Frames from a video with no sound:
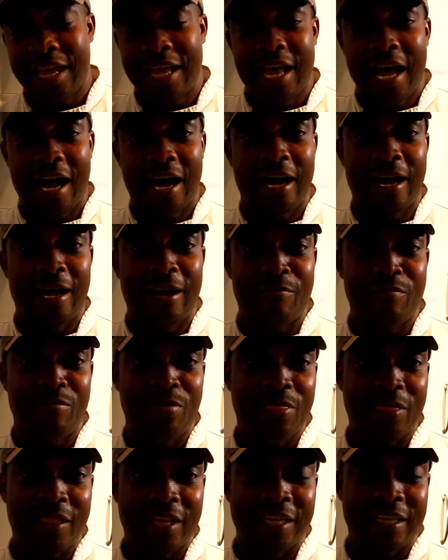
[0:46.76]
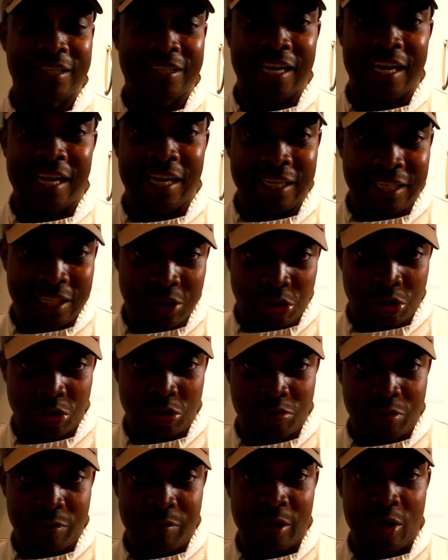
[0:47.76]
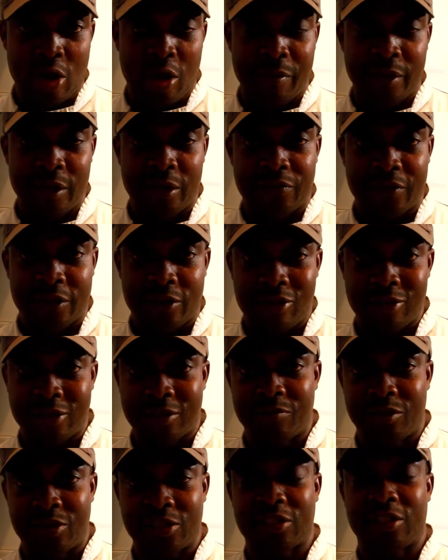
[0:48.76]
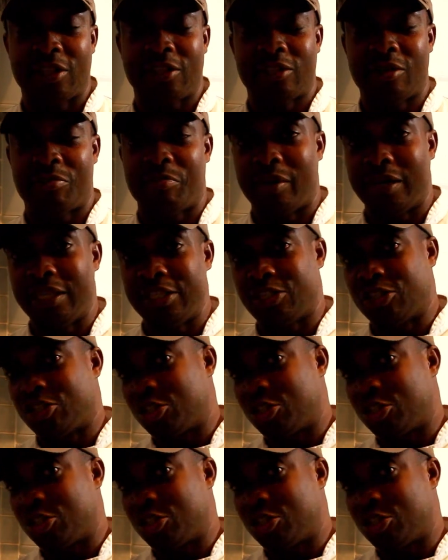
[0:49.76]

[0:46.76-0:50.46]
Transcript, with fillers: um there's a lot of dishes will be coming out for christmas so please